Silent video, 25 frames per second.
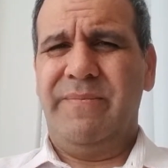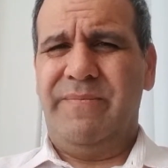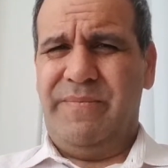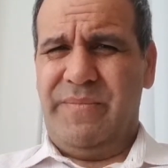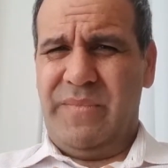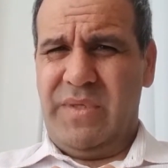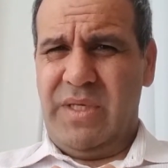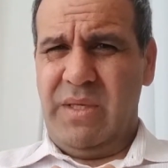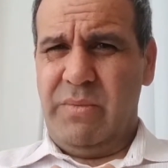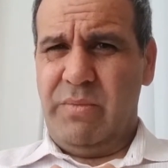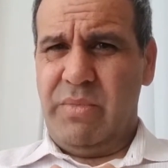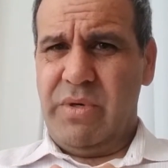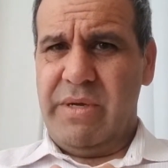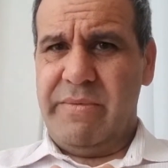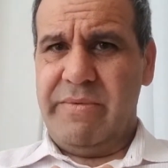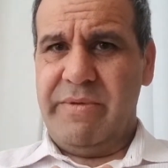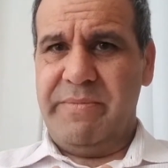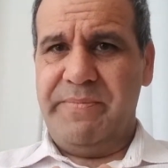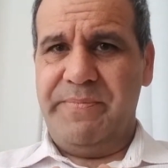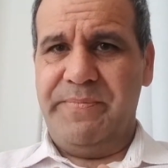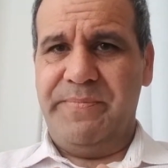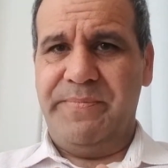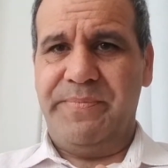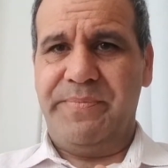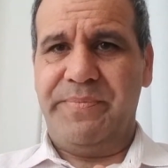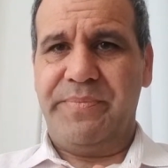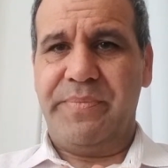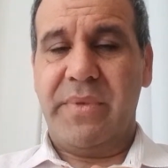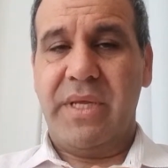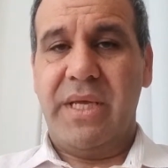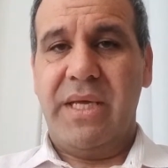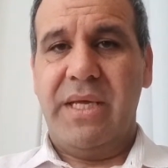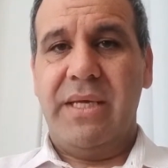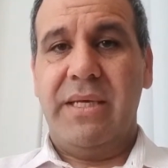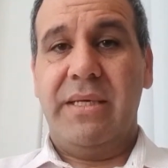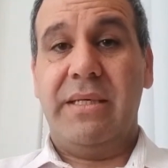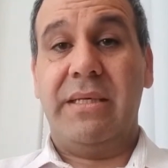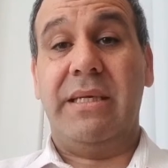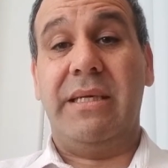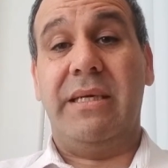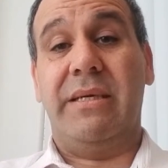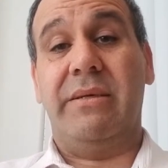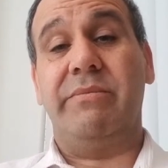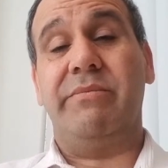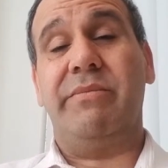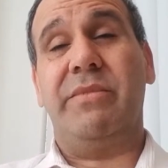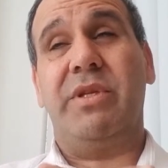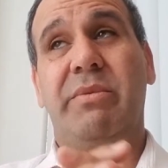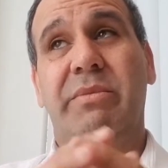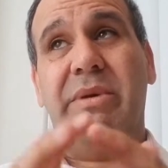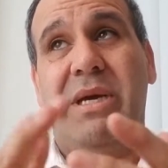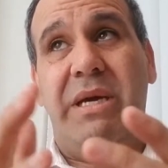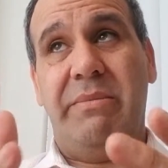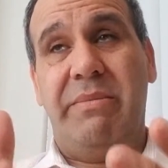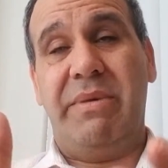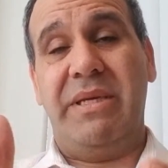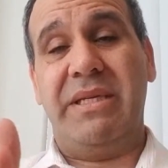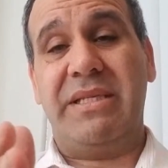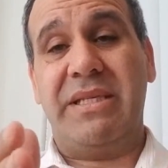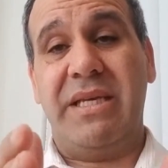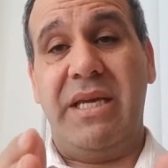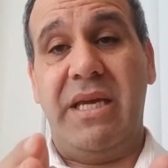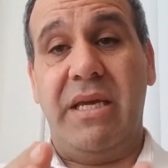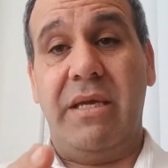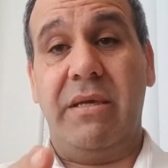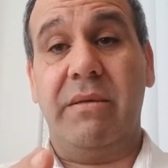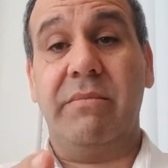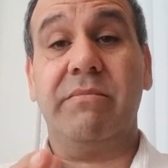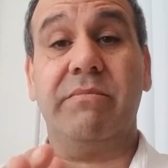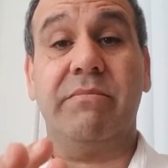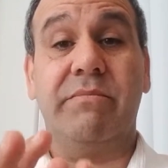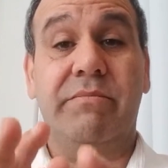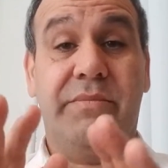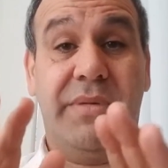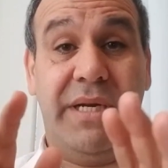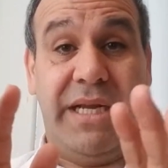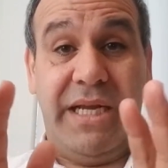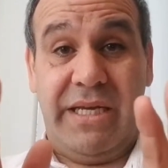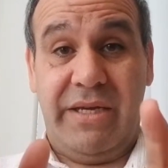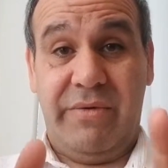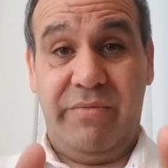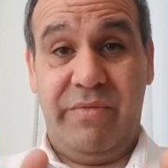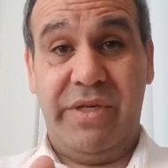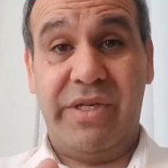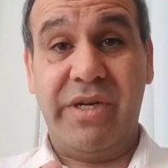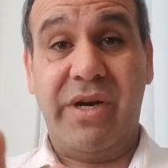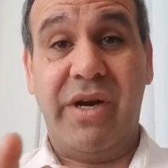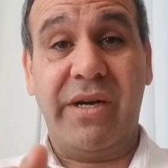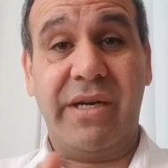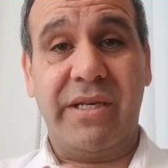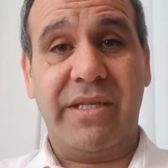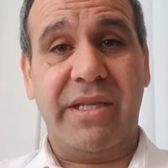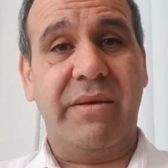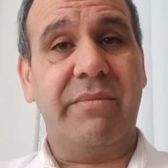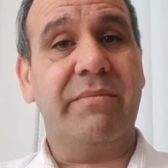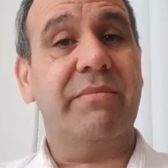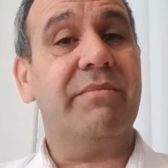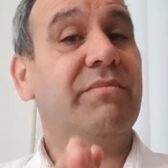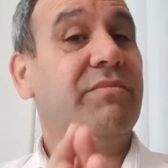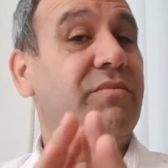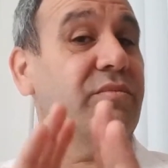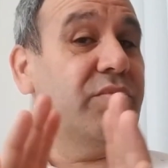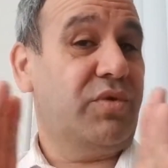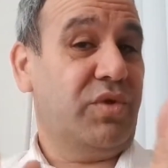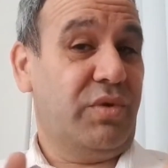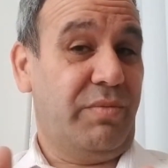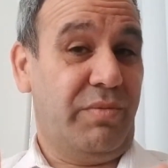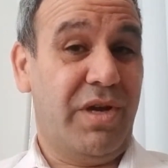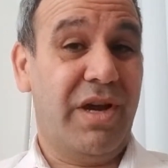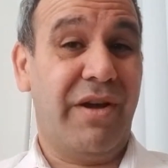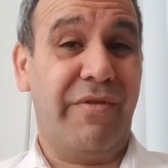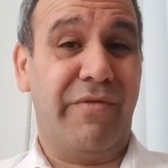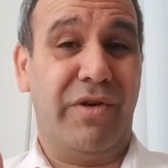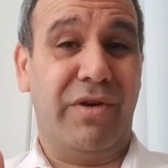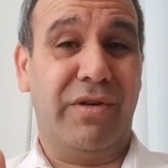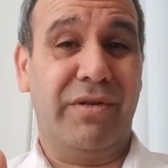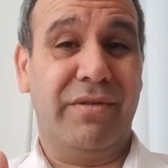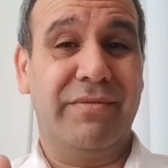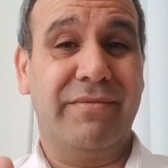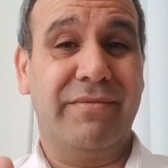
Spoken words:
See the problem? Now, you might be saying, but I can retarget them, so I'm covered.